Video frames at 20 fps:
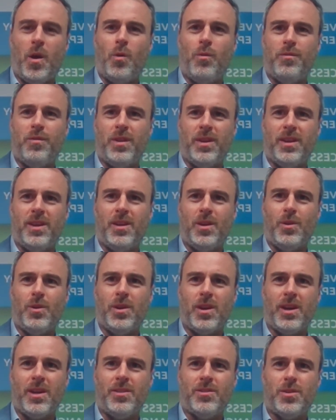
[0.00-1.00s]
hopefully,
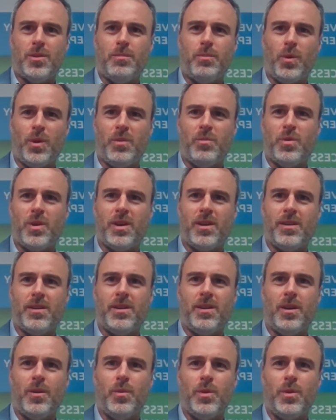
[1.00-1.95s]
getting to a point where,